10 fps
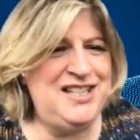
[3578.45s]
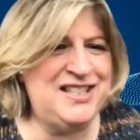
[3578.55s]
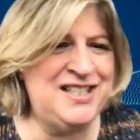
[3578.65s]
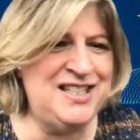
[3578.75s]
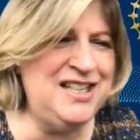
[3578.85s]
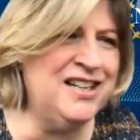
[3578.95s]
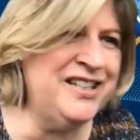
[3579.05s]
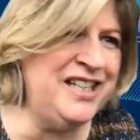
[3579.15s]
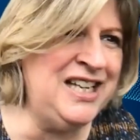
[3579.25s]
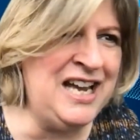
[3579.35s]
it's
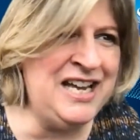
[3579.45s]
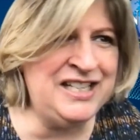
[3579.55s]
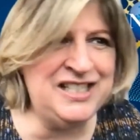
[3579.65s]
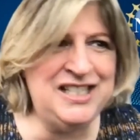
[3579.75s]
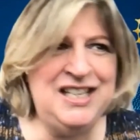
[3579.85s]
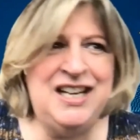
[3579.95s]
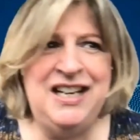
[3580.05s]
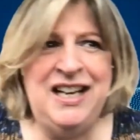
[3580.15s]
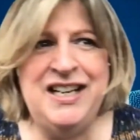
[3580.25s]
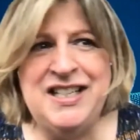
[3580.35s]

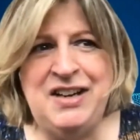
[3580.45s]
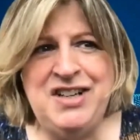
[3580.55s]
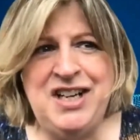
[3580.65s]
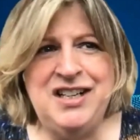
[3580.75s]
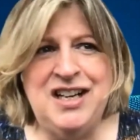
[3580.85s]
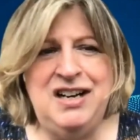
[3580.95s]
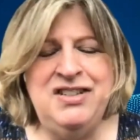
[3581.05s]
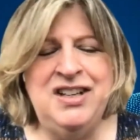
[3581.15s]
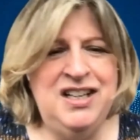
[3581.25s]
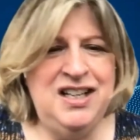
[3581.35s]
cread@nsf.gov,
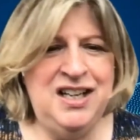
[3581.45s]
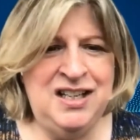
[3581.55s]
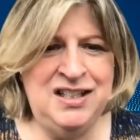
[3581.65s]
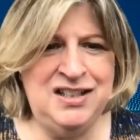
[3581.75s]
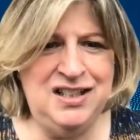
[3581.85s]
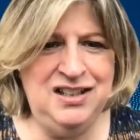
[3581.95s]
and